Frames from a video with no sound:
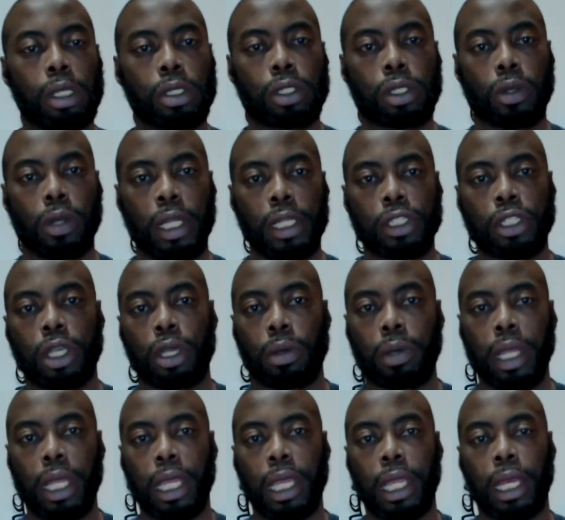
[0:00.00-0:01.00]
So let's
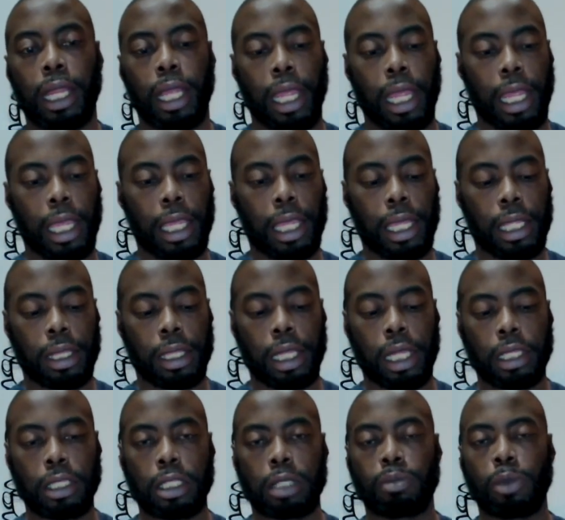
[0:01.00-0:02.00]
go ahead and get
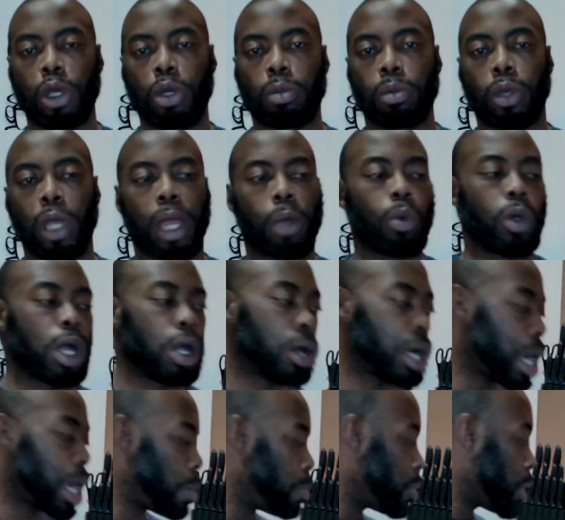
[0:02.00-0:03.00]
that smoke.
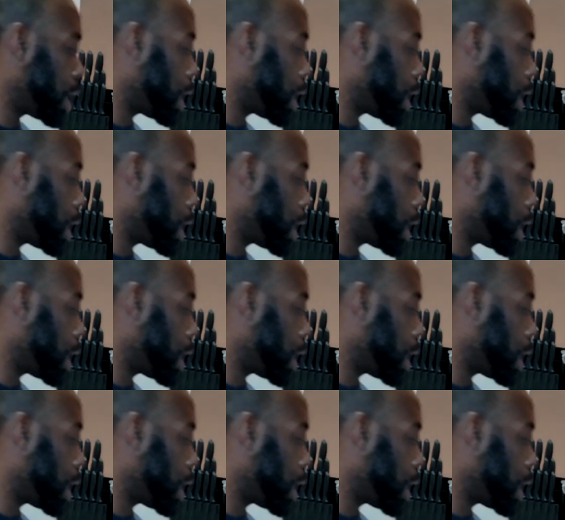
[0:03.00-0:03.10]
Well, I'll